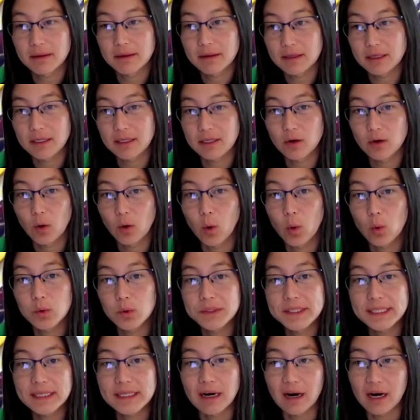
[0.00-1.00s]

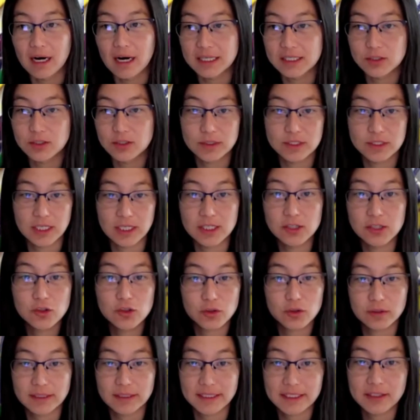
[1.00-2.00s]
holding on to
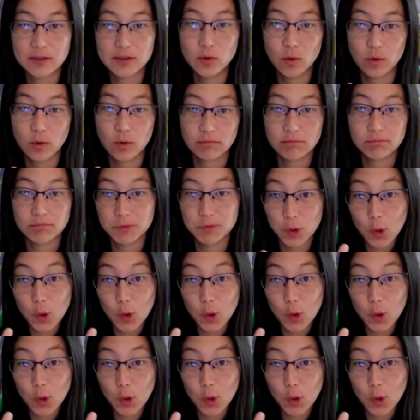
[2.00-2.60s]
essentially your